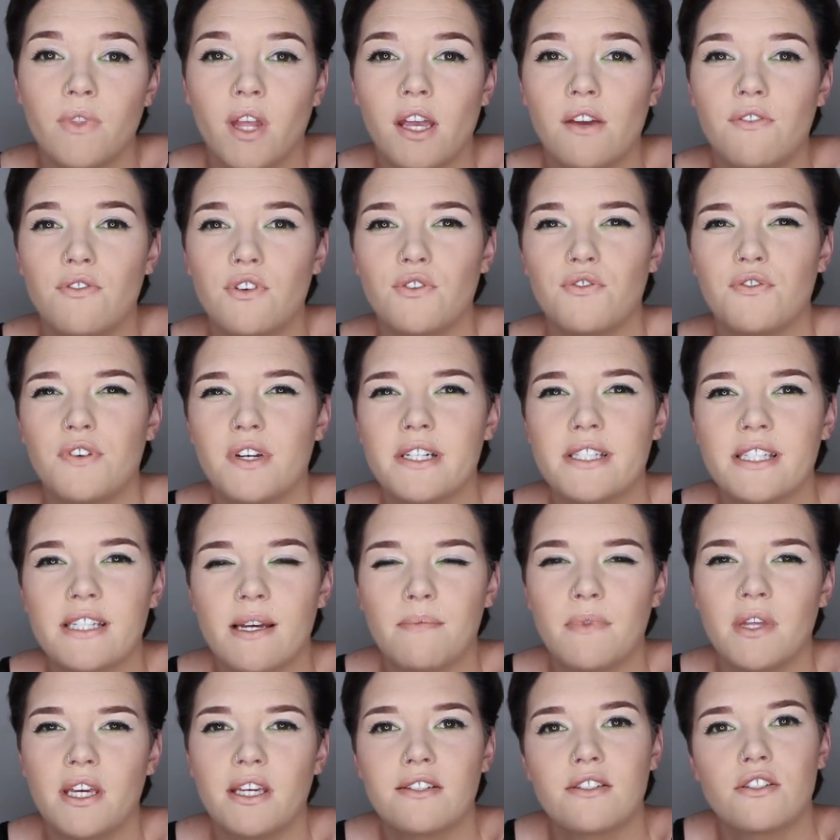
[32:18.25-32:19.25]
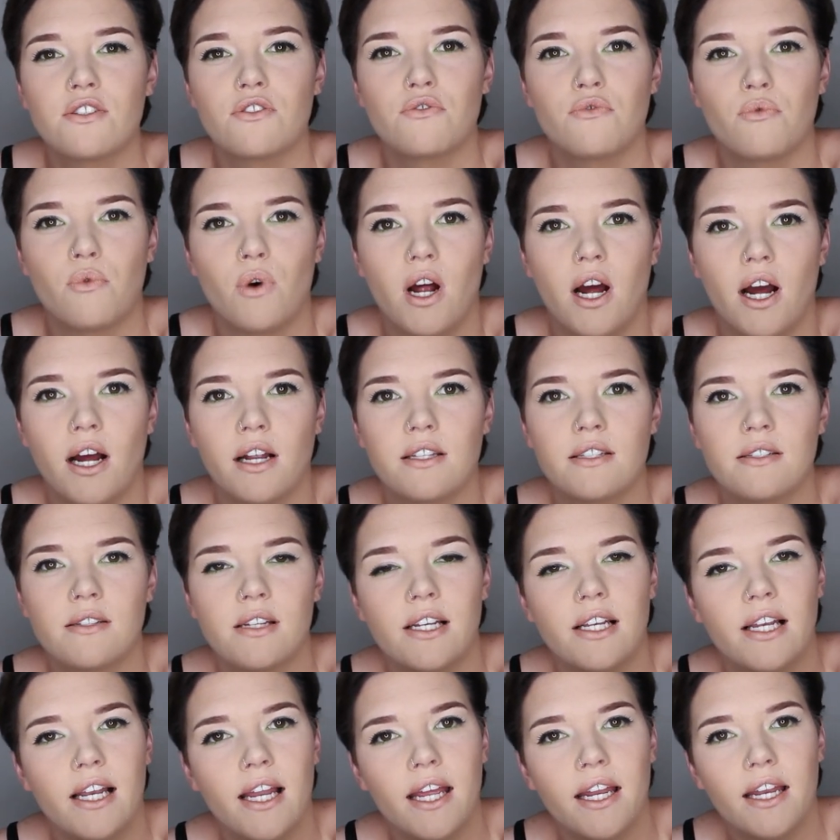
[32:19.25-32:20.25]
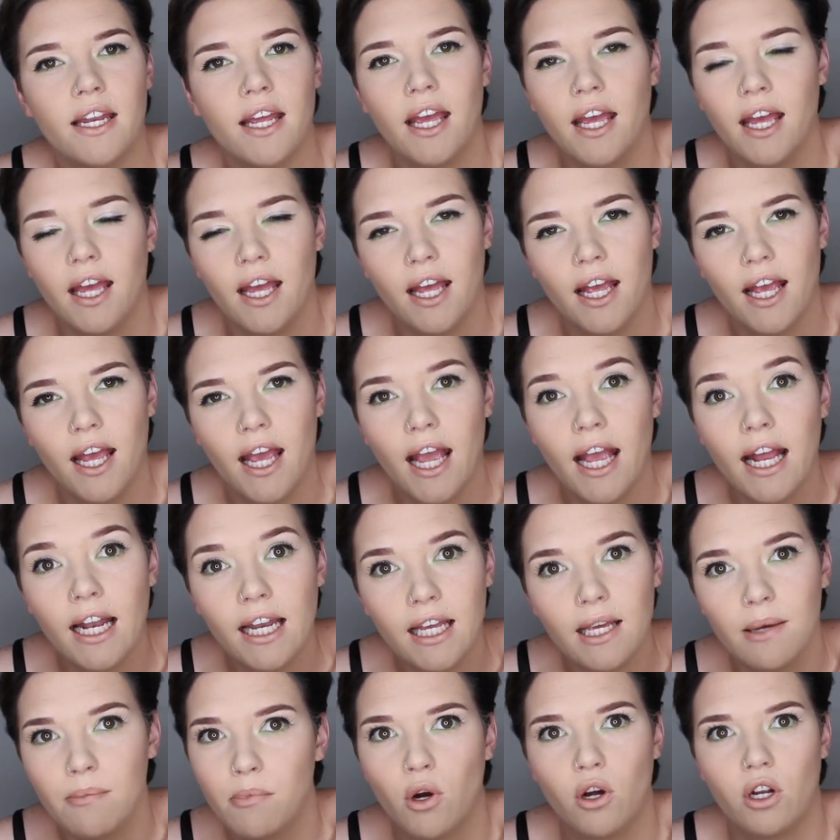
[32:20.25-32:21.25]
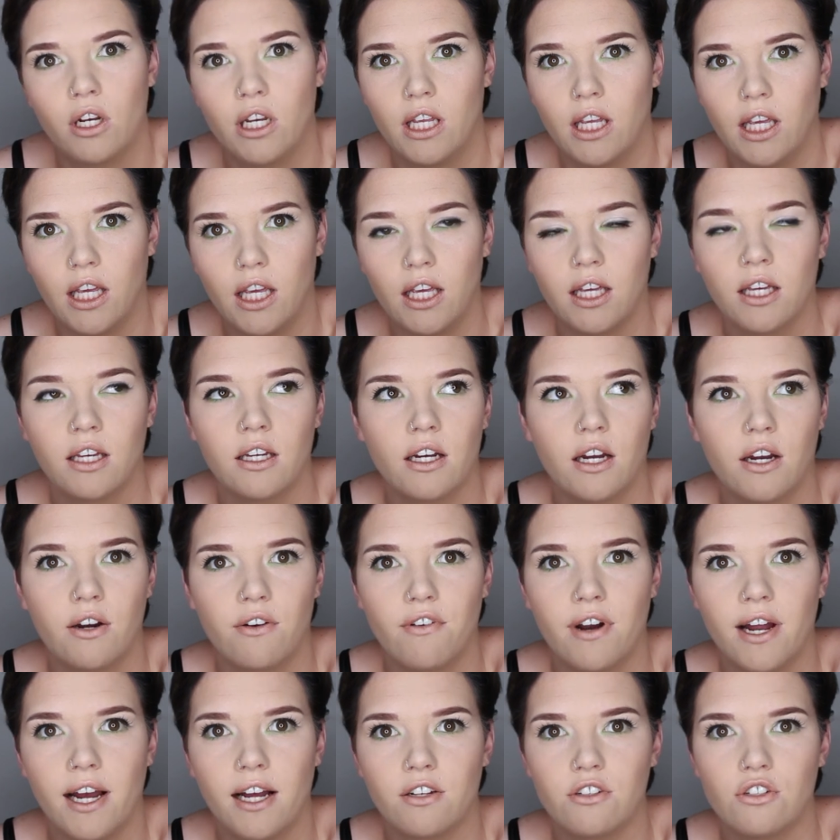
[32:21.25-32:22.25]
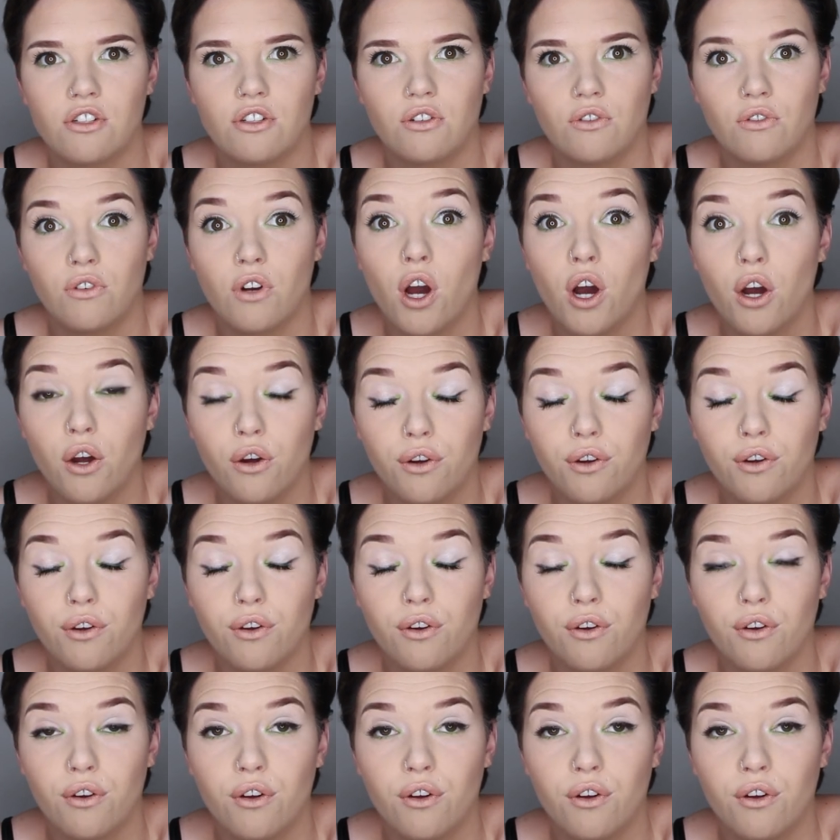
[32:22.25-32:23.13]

if you feel something isn't right, let it, anybody around you know.